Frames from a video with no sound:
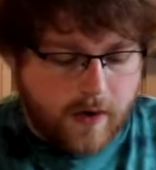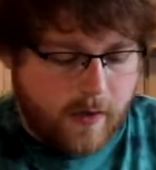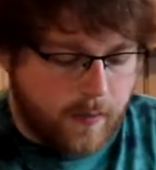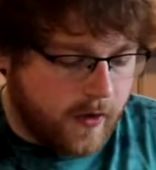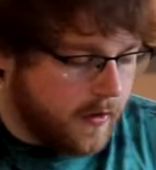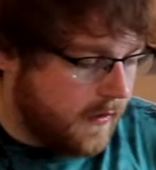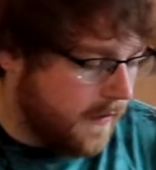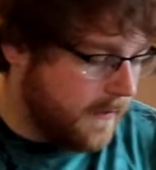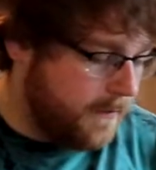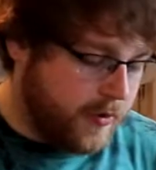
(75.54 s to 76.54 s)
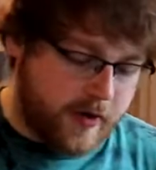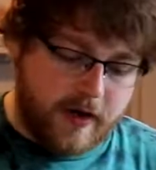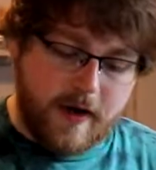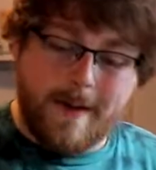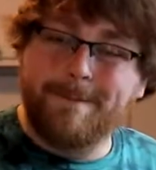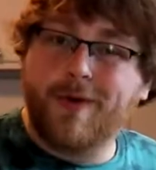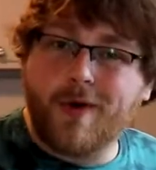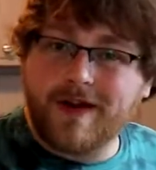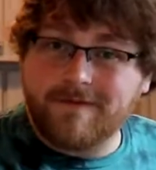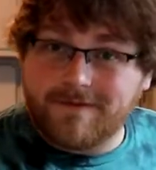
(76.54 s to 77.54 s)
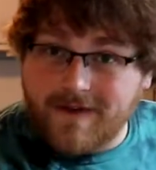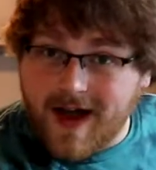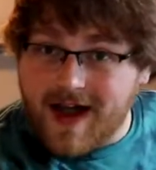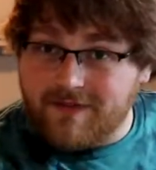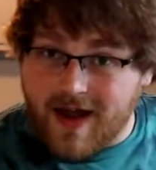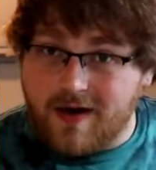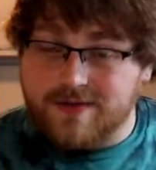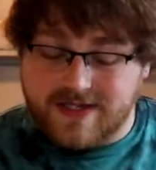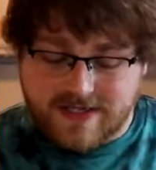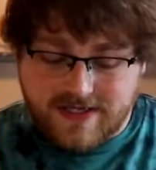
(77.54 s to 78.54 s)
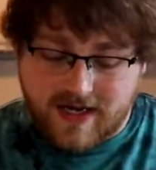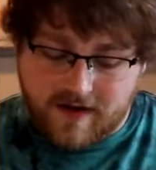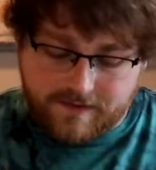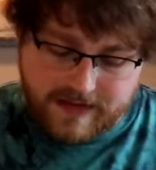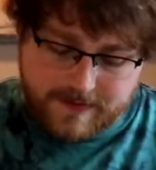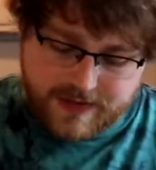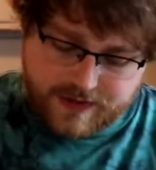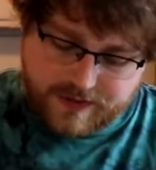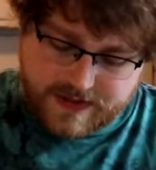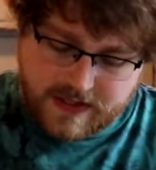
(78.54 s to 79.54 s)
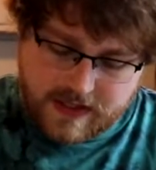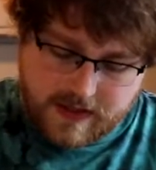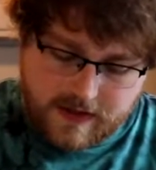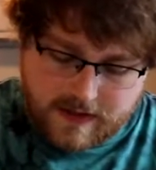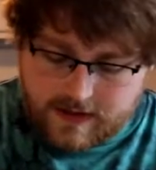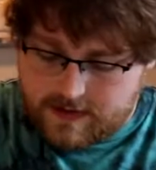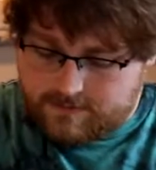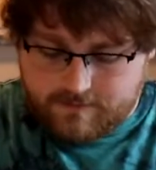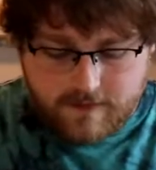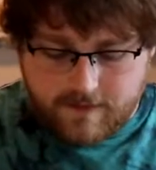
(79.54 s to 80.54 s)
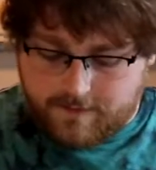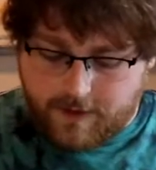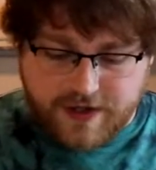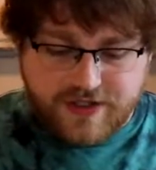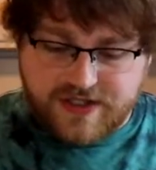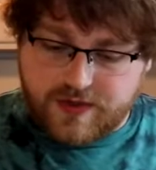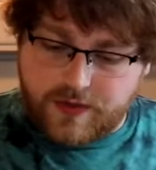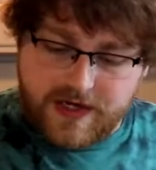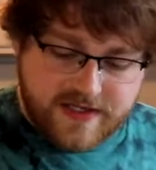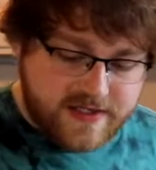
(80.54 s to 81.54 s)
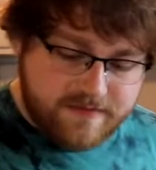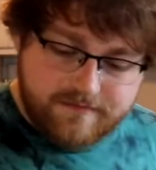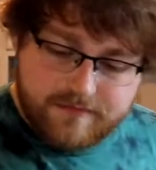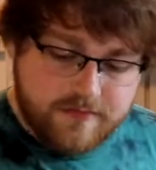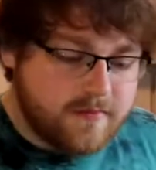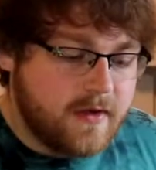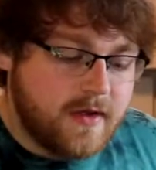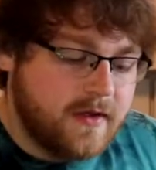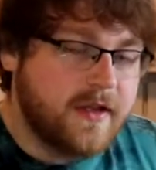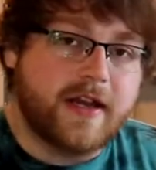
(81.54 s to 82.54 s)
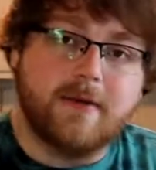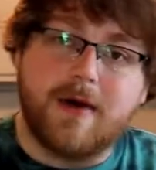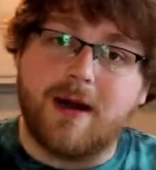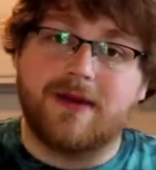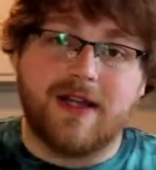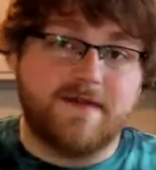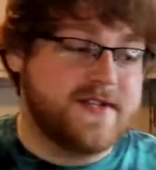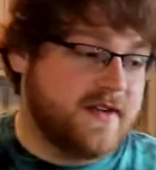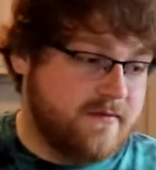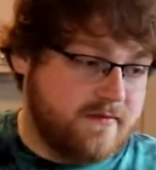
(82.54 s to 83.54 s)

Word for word: we will put 0.5 ounces of lemon juice. Freshly squeezed, like your mama loves it.